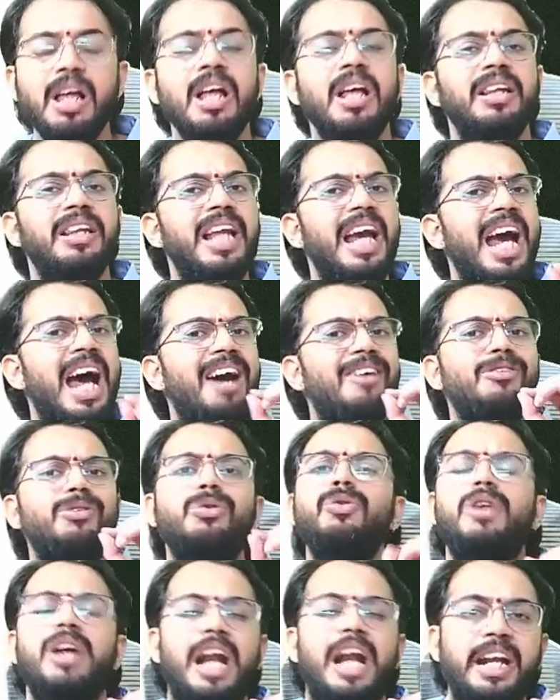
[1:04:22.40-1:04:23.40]
They have two
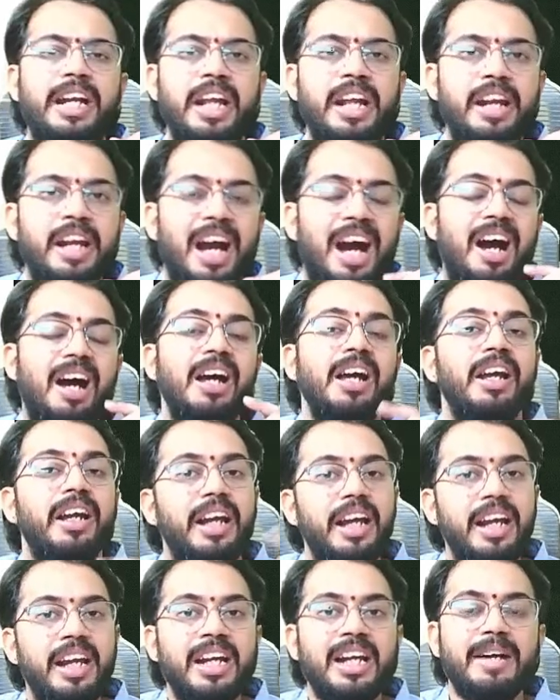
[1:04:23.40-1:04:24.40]
criteria:
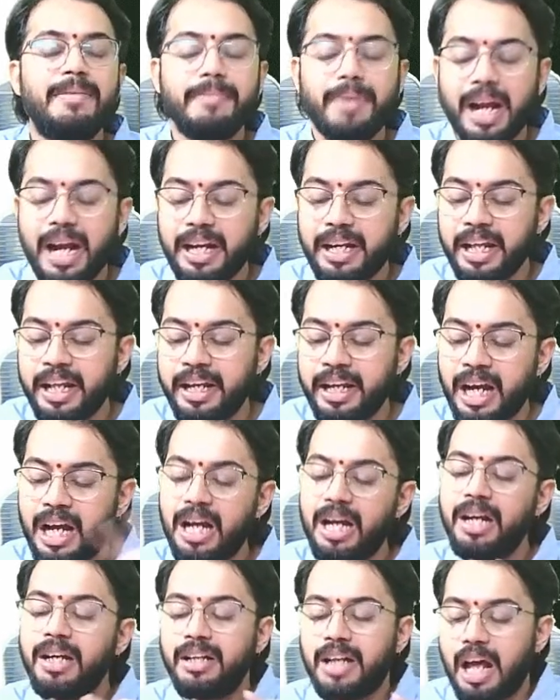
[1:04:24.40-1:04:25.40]
income criteria,
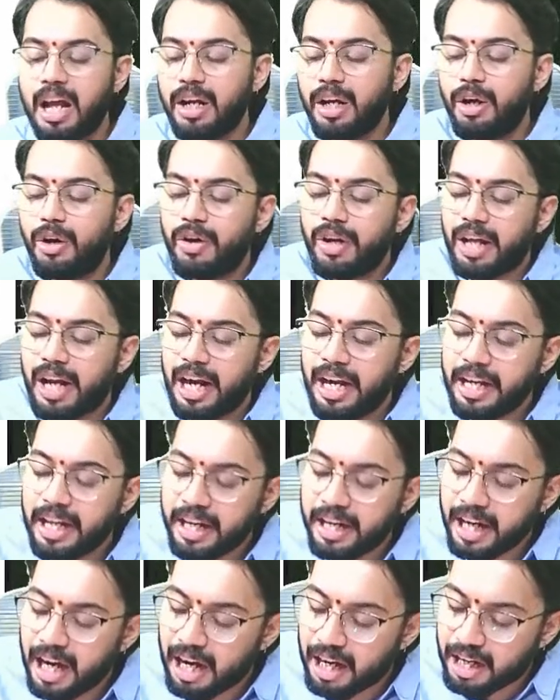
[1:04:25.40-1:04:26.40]
turnover
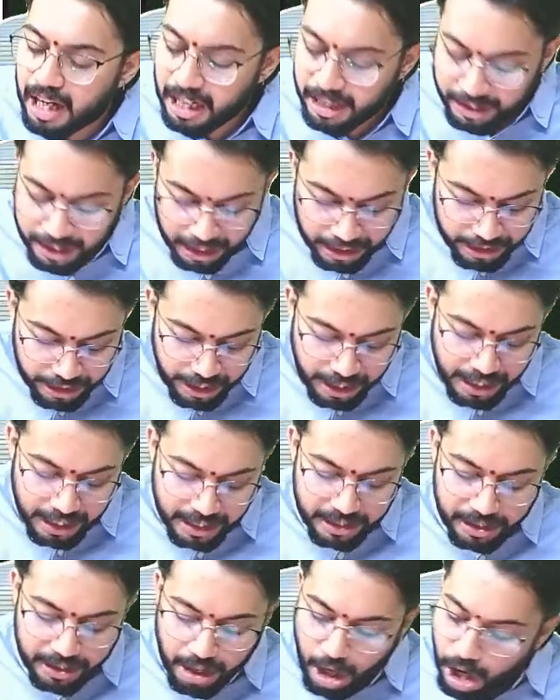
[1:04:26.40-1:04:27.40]
criteria. Conjunction is
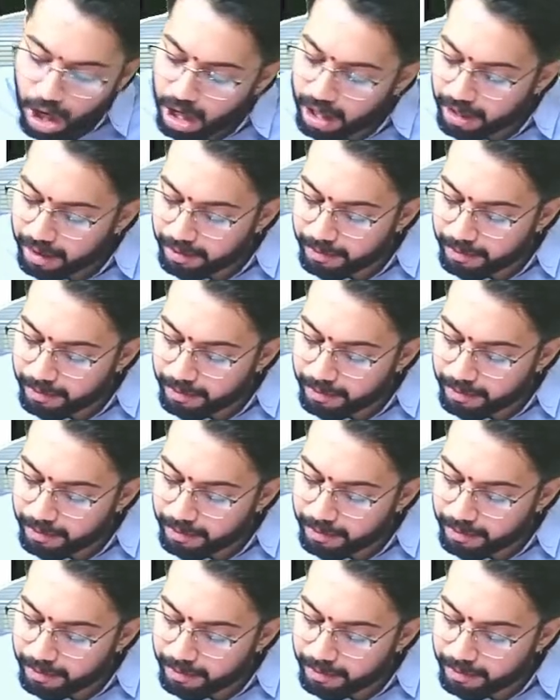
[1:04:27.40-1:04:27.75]
or.